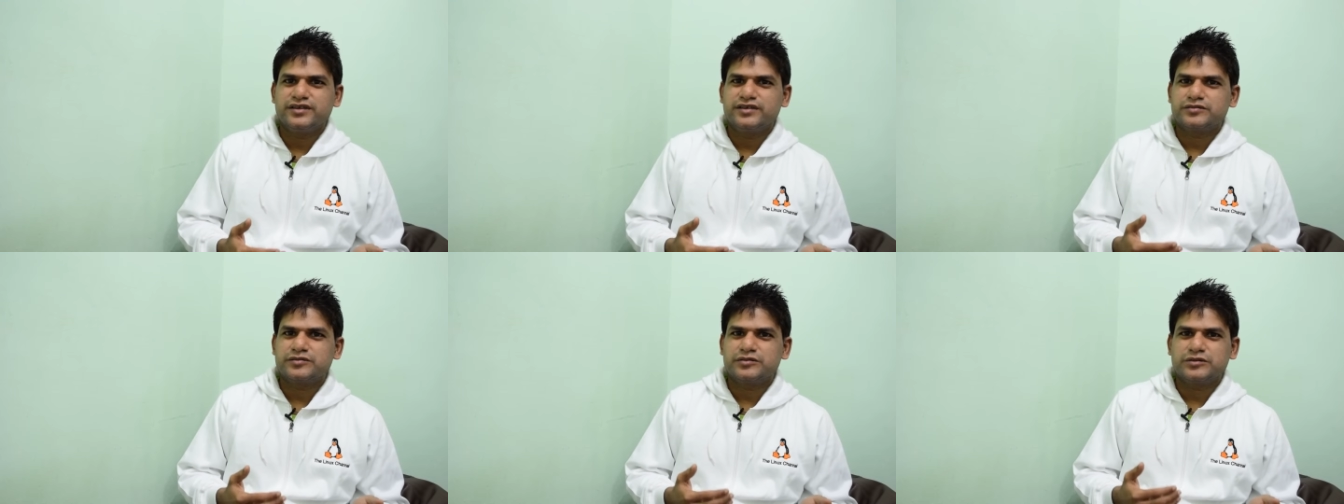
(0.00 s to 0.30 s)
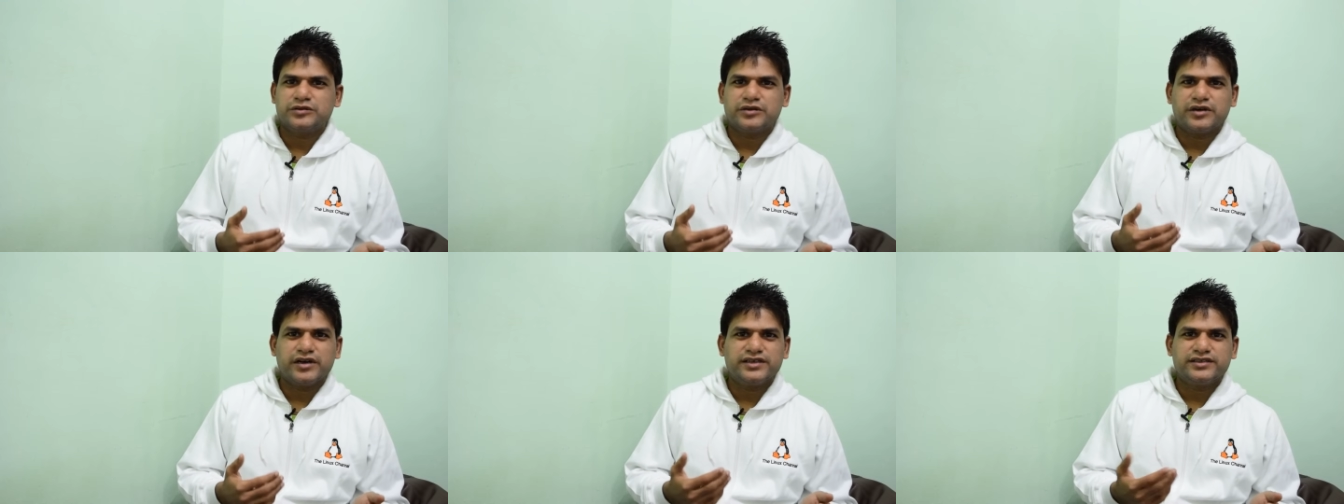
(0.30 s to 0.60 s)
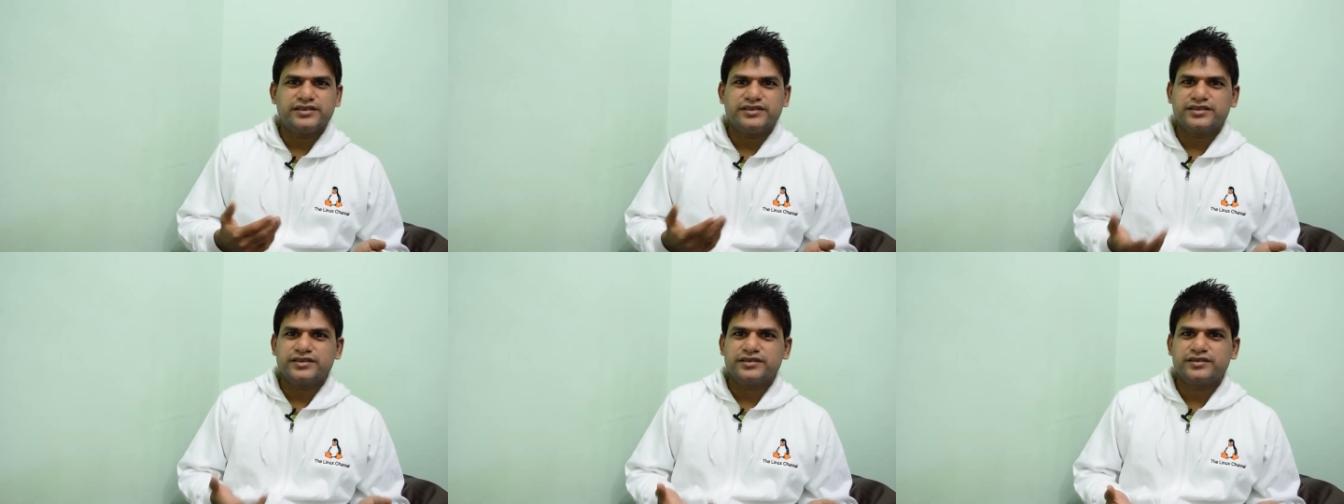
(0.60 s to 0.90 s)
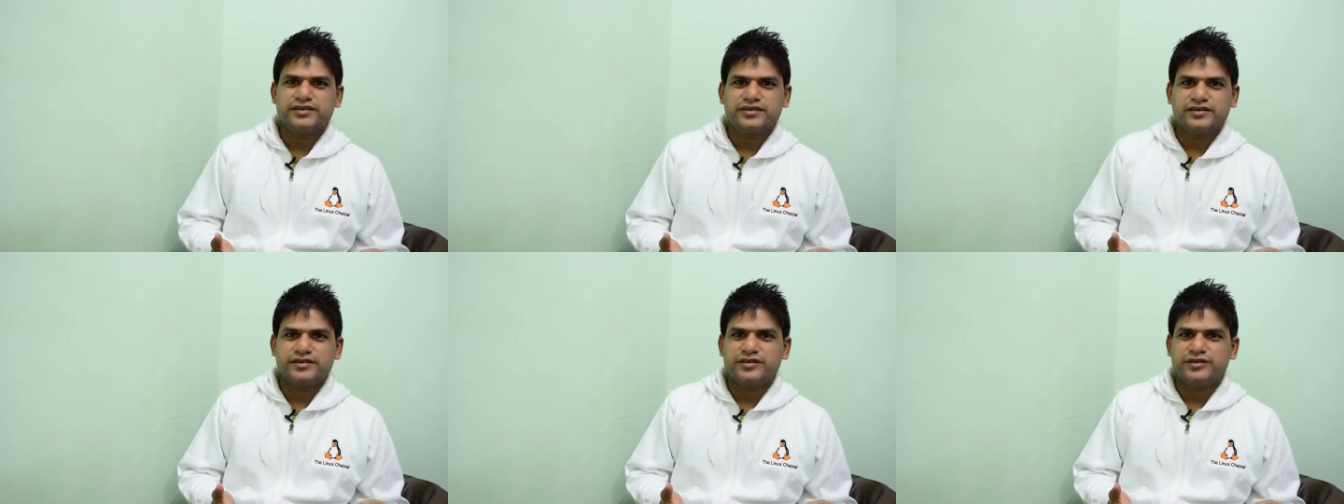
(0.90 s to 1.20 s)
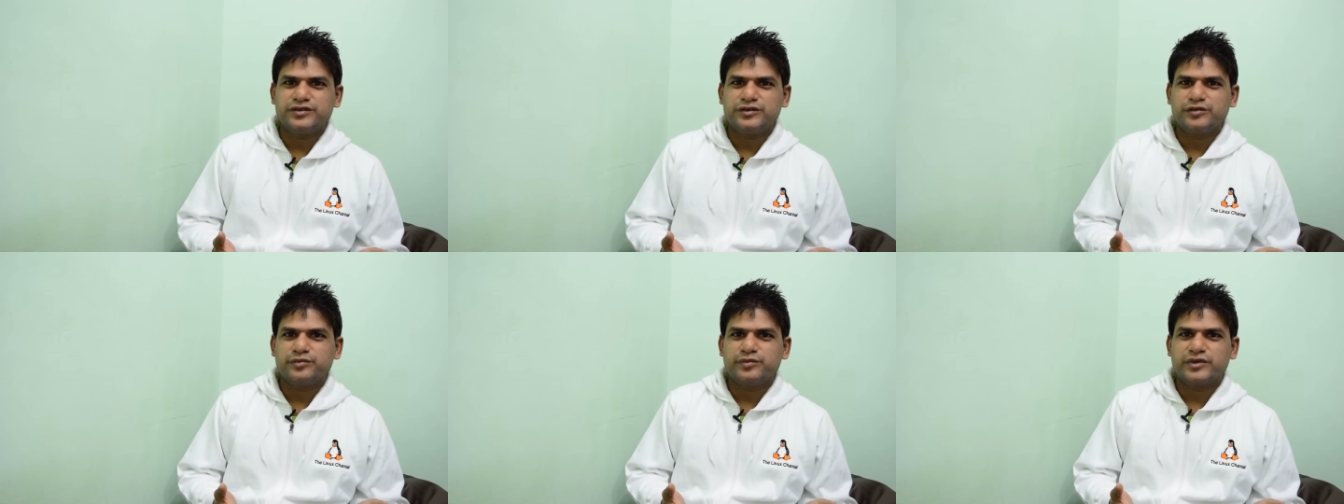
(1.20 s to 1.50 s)
So I just
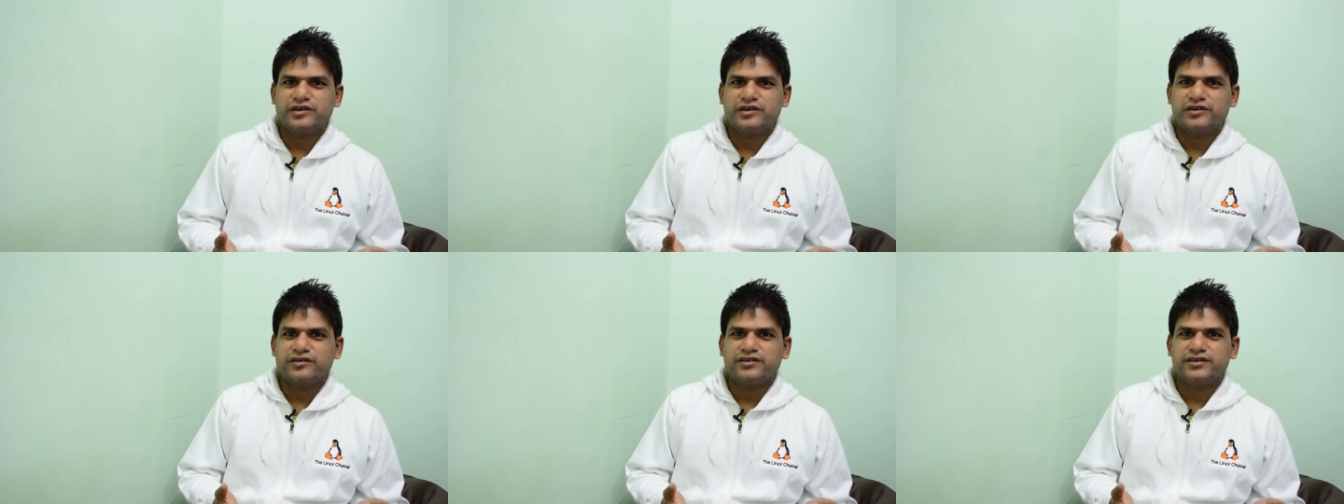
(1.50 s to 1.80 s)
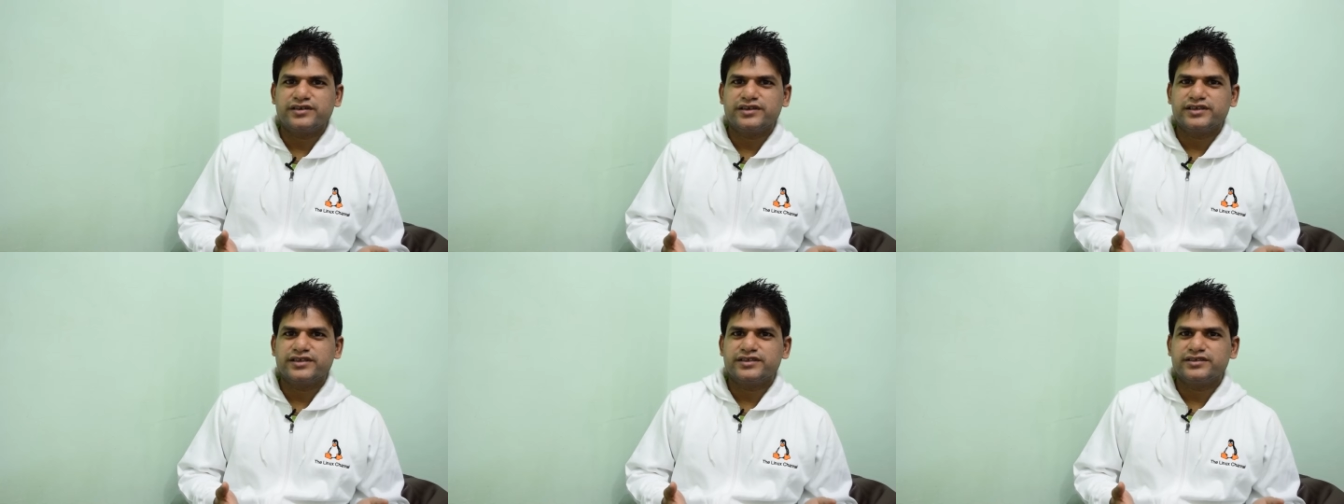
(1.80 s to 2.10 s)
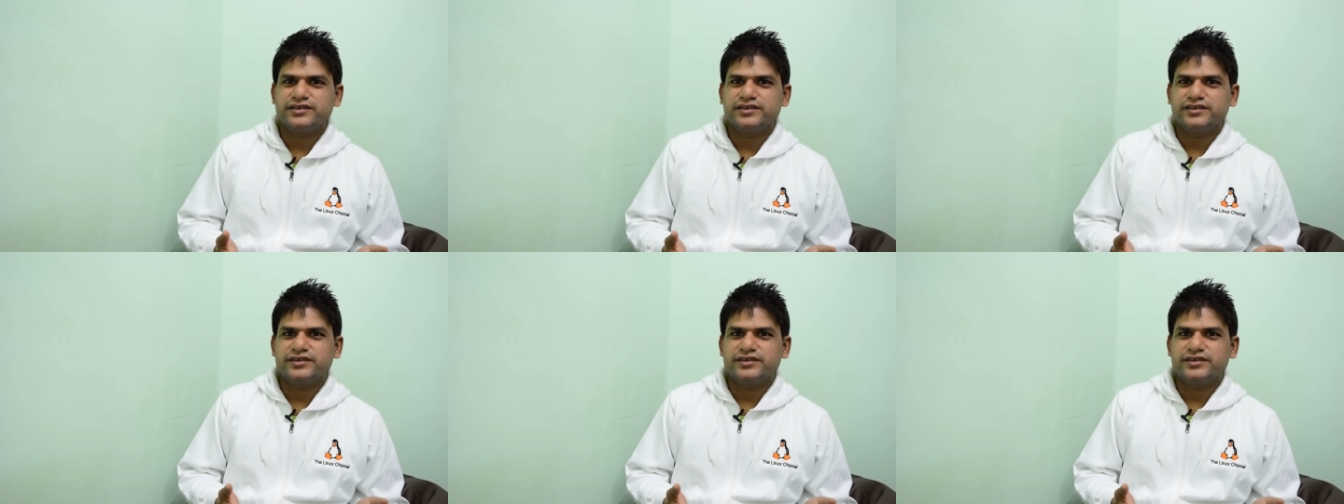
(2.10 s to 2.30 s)
prioritized,